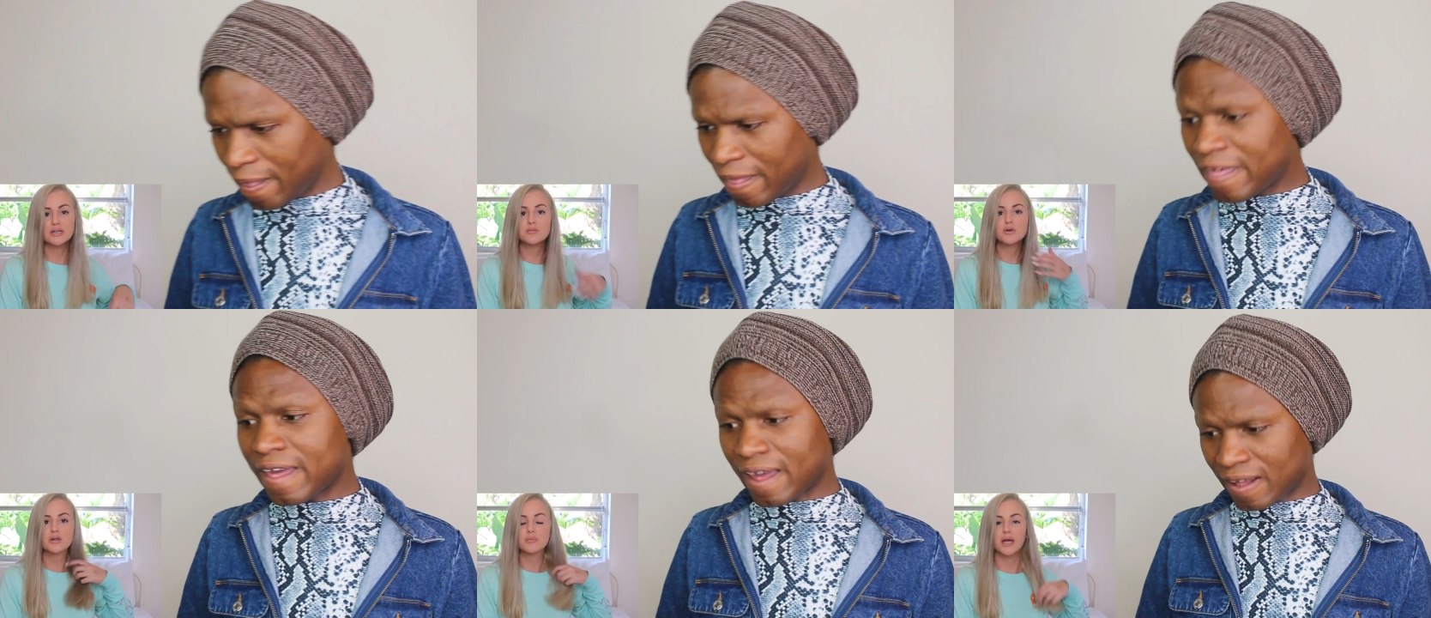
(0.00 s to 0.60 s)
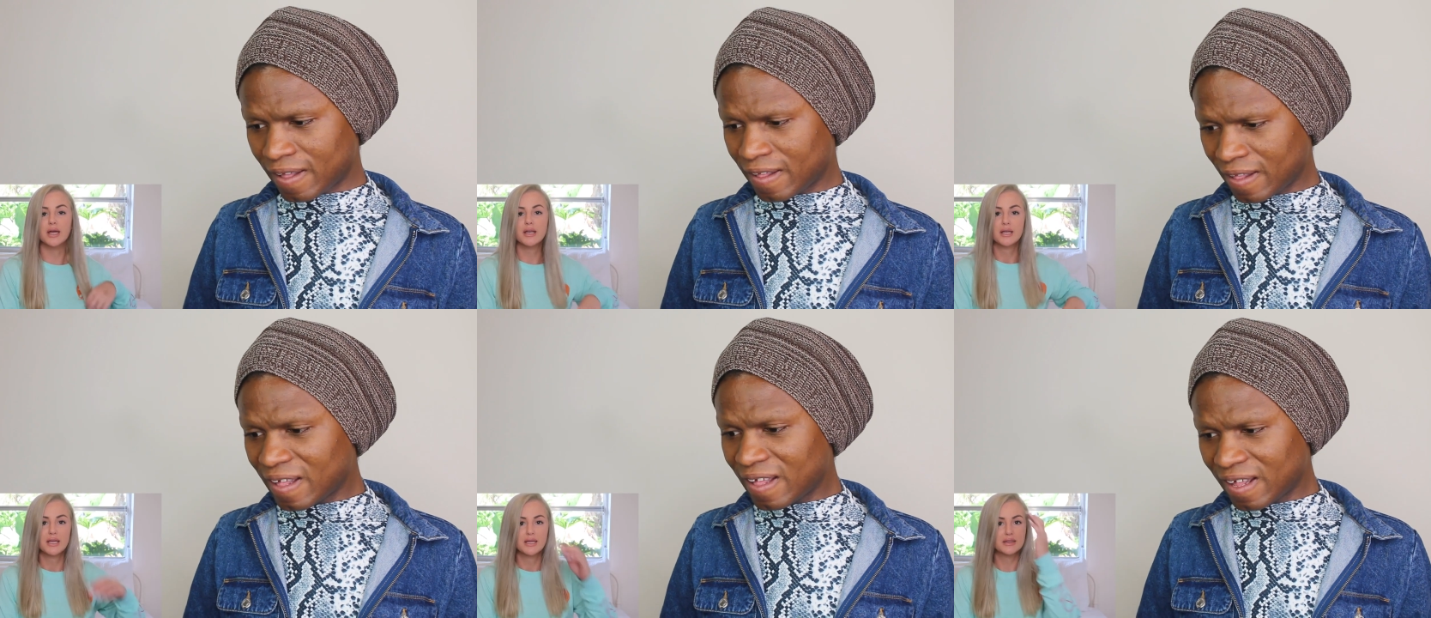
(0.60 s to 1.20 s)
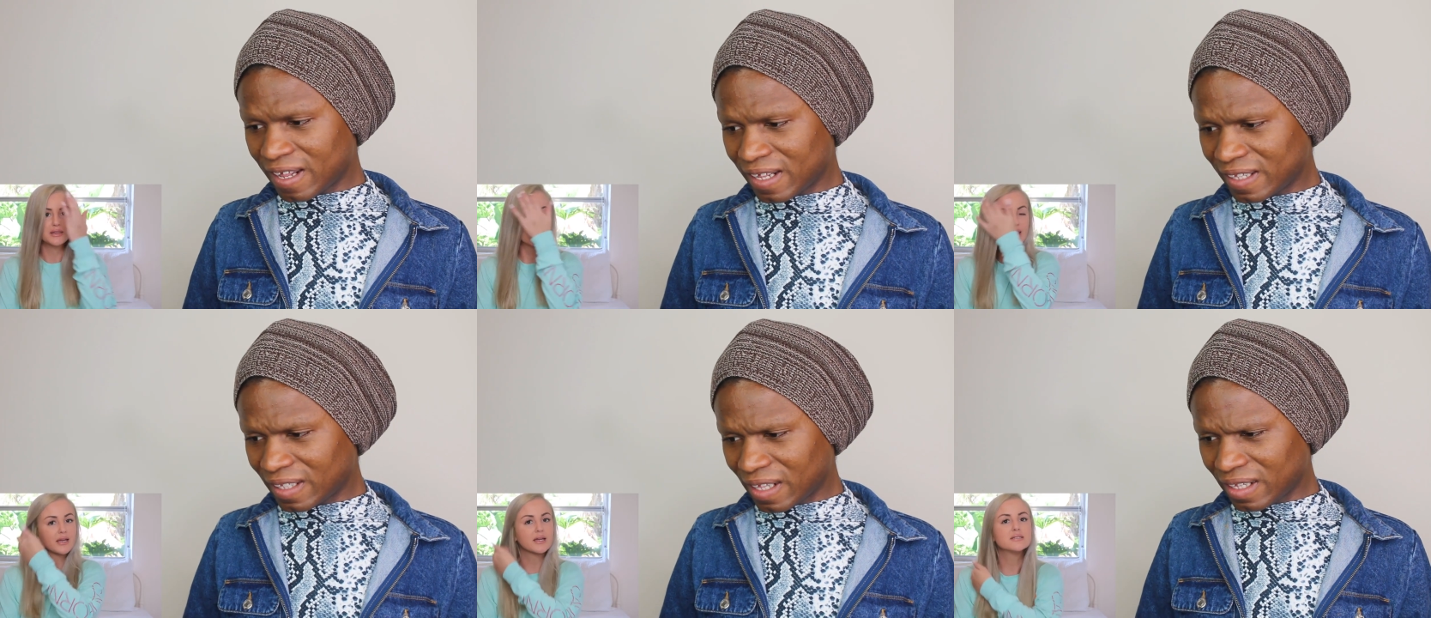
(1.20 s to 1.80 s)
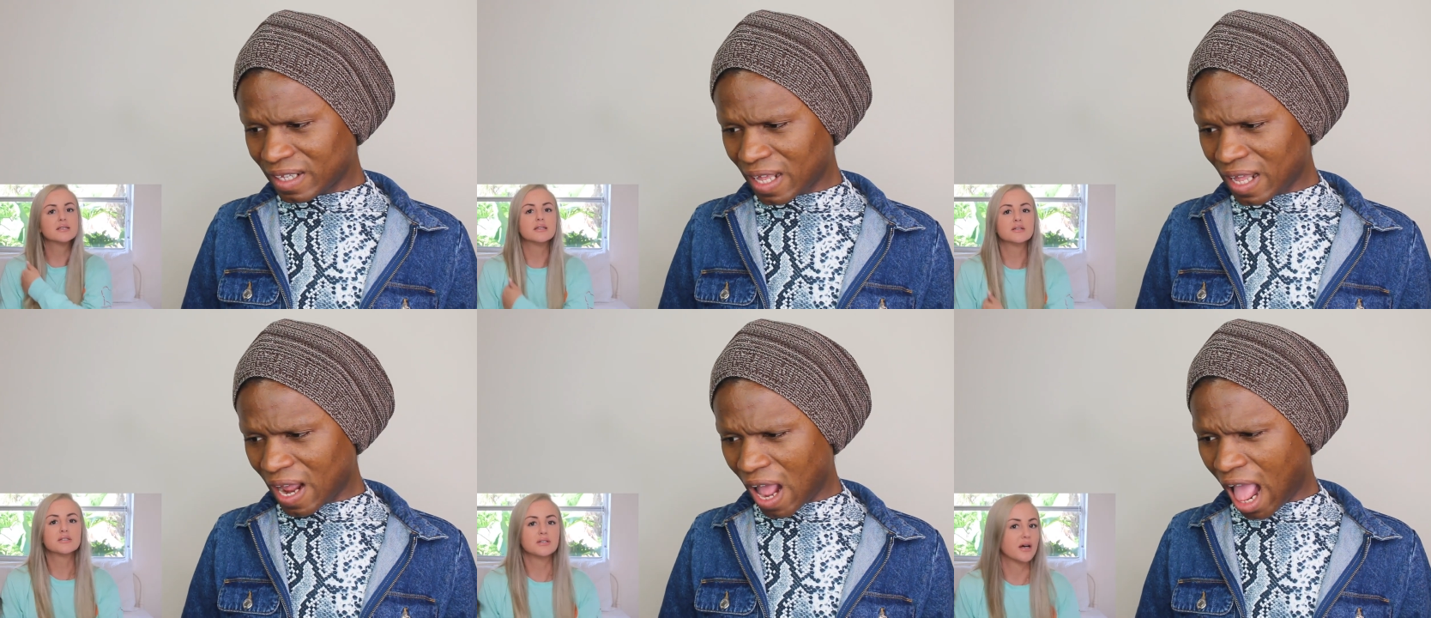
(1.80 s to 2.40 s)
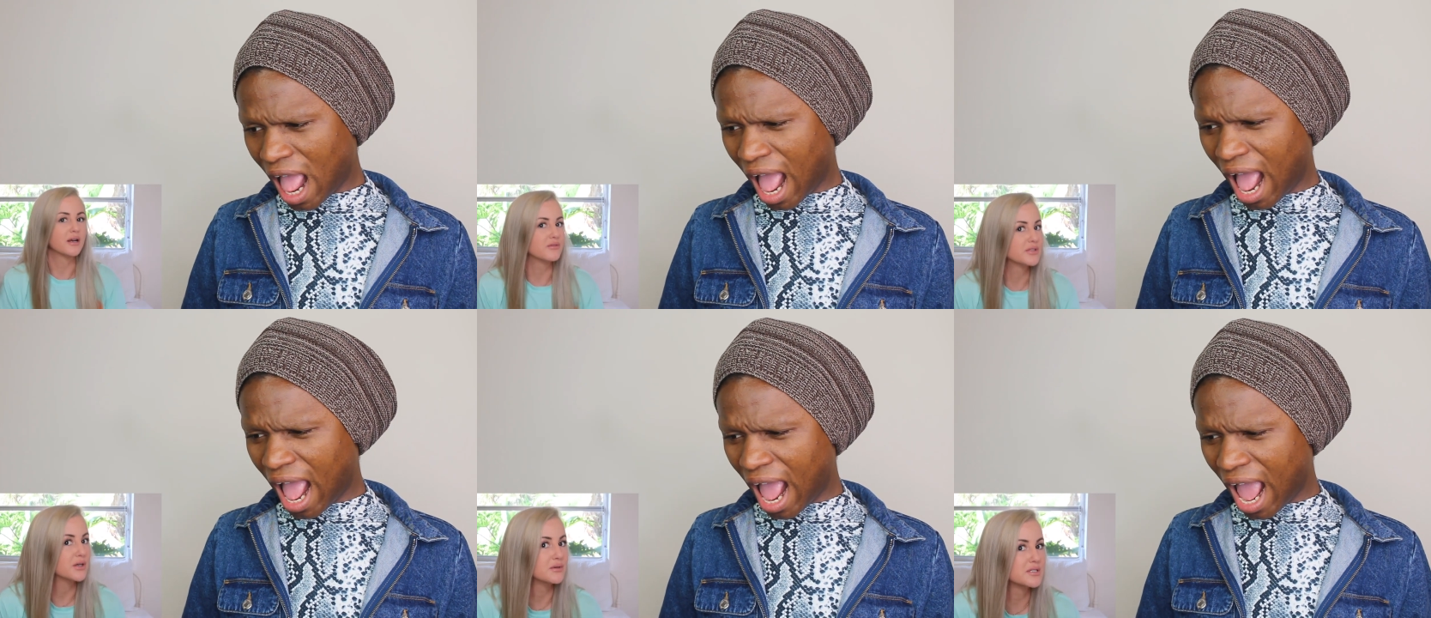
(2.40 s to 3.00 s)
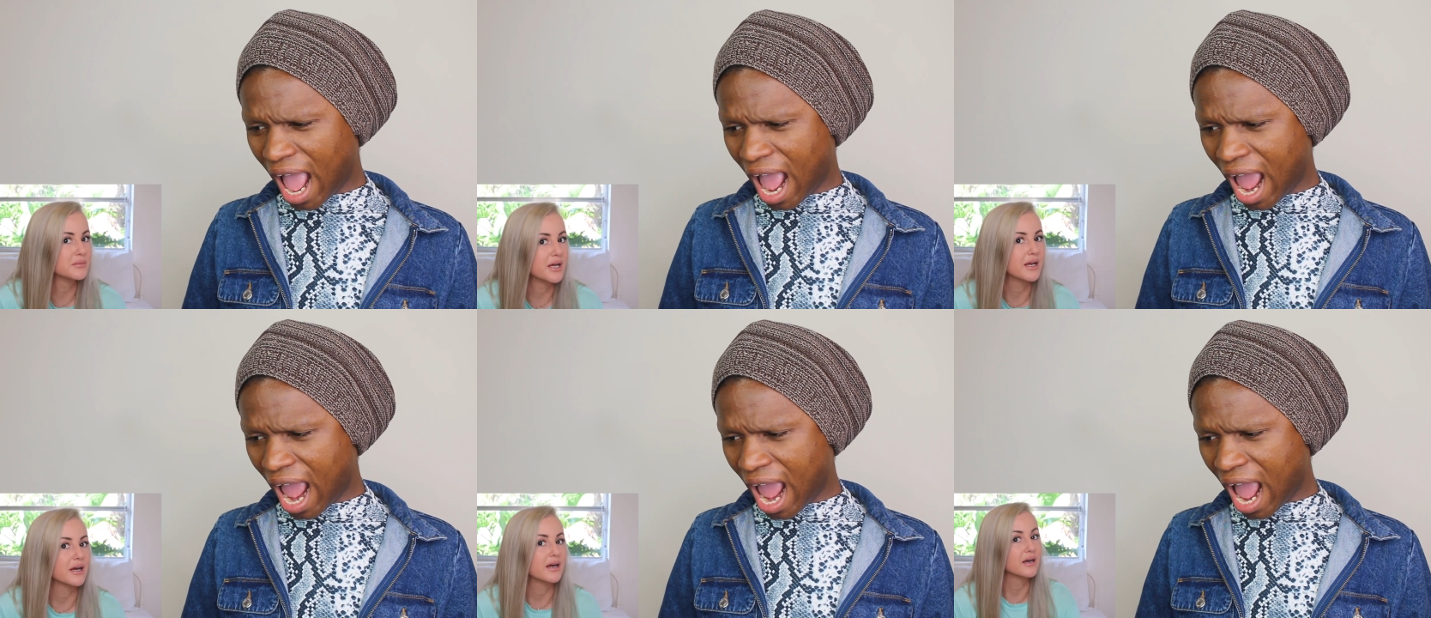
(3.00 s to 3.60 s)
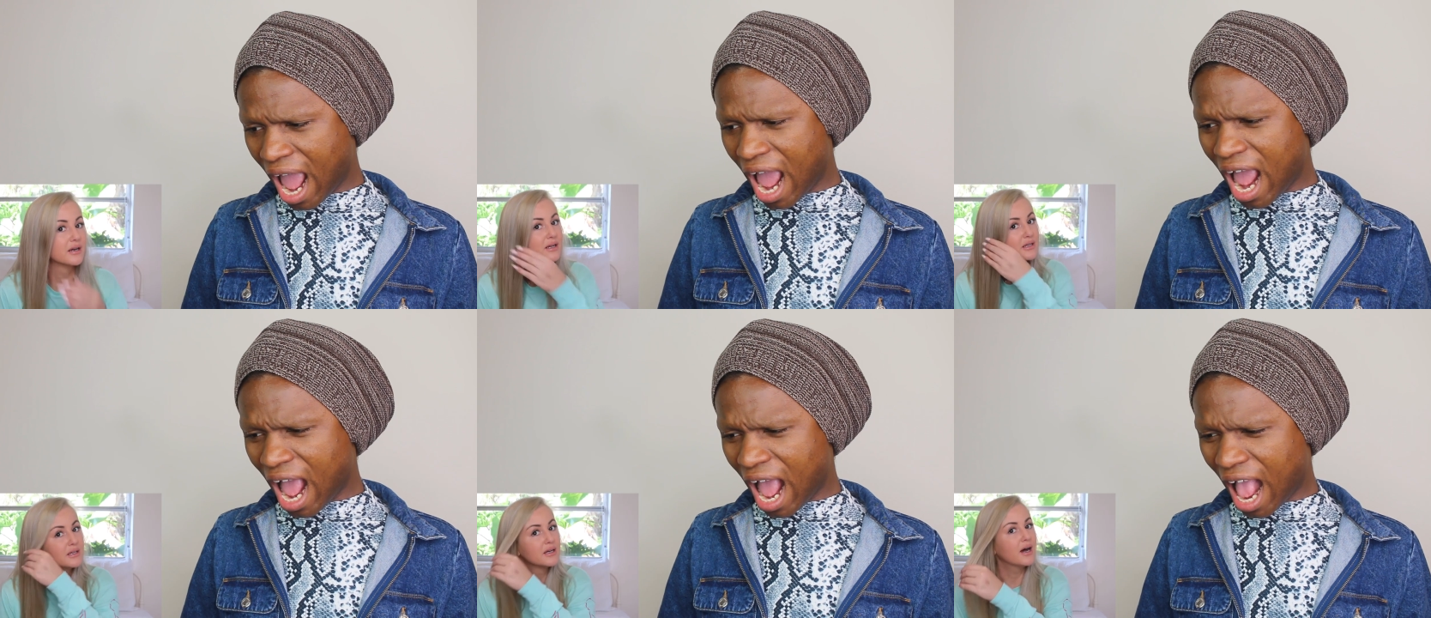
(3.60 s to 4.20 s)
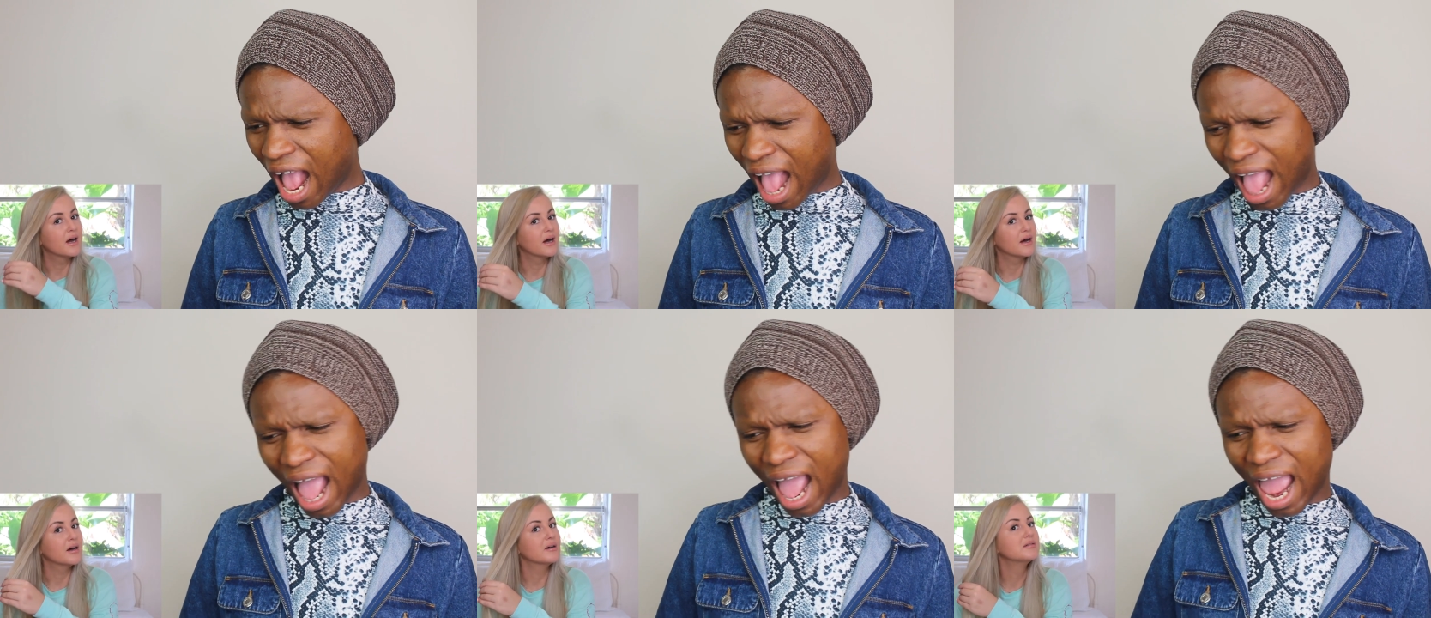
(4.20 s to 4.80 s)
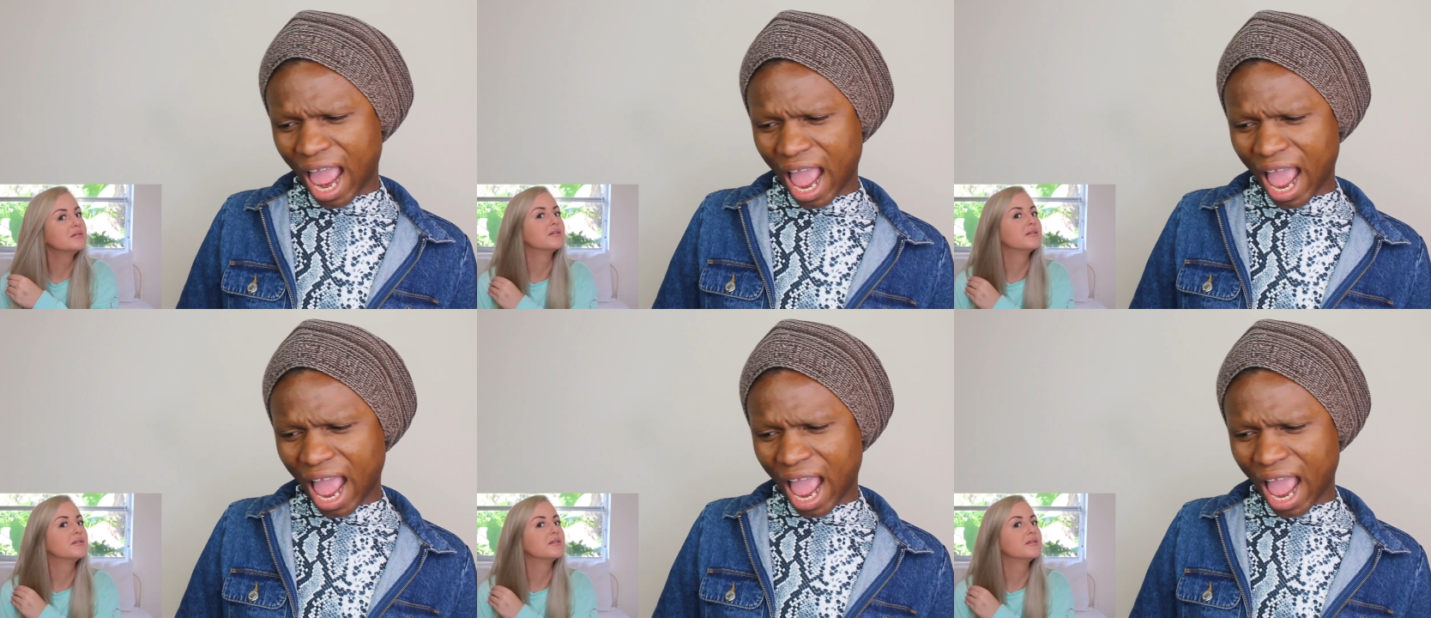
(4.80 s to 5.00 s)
Speaker 1: anymore. Yeah. But like I said, there's a lot of tones in my hair uh,